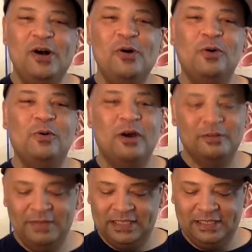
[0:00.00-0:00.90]
oak
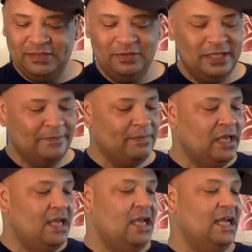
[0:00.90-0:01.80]
water mixed in with it.
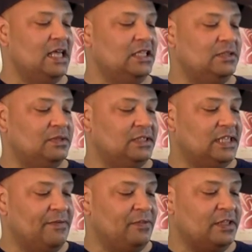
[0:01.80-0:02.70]
Yeah, this one's
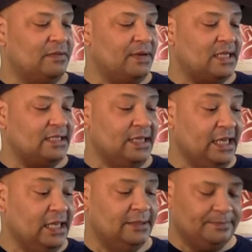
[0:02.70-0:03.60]
definitely the best
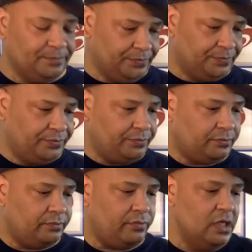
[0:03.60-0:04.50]
neat.
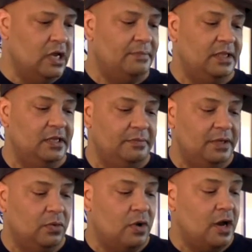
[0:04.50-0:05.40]
Um, a little
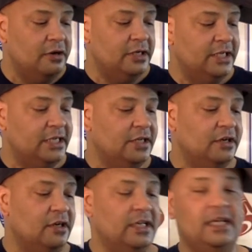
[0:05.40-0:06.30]
bit of water and it didn't
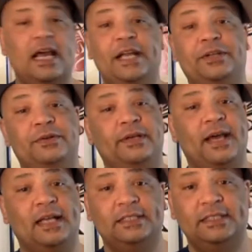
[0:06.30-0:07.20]
hurt it. I do
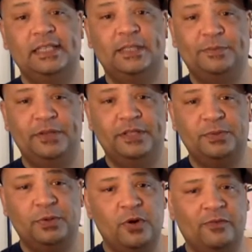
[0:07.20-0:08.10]
not suggest putting
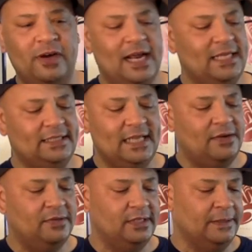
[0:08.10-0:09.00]
this one over ice.
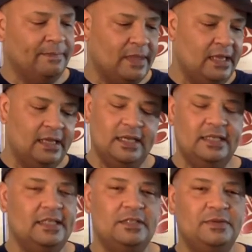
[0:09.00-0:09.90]
That one, it,
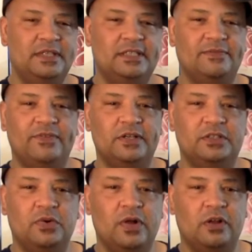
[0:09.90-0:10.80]
this one doesn't fare
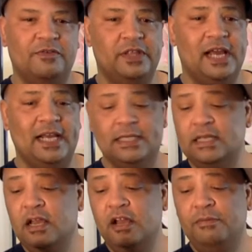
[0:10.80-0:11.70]
so well over the
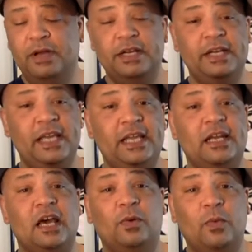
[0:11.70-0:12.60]
ice. But neat,
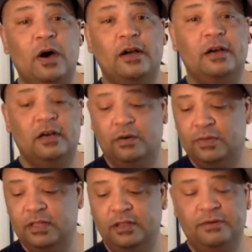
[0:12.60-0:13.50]
not in water, or
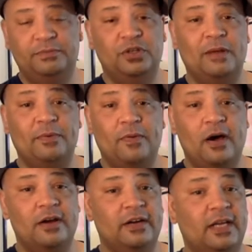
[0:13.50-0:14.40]
with a little drop of
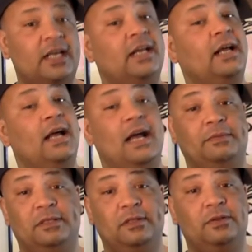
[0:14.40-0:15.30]
water in it,
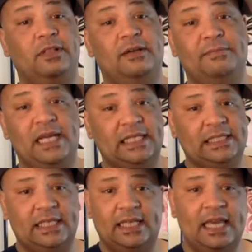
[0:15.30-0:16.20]
absolutely
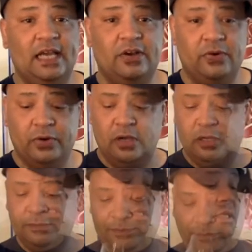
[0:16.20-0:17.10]
amazing. Can't go
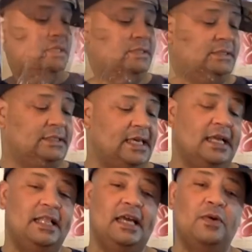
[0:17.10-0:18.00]
wrong.
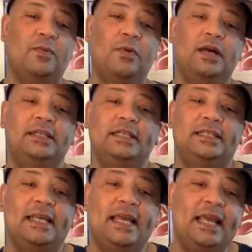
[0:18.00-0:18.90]
Scale out of 1 to
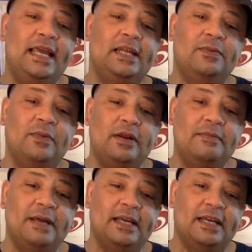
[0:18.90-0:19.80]
10. What
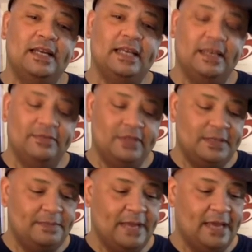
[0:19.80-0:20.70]
am I going to give
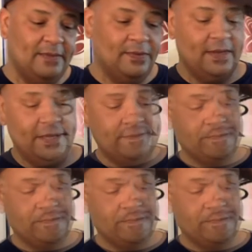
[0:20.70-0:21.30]
this bad boy?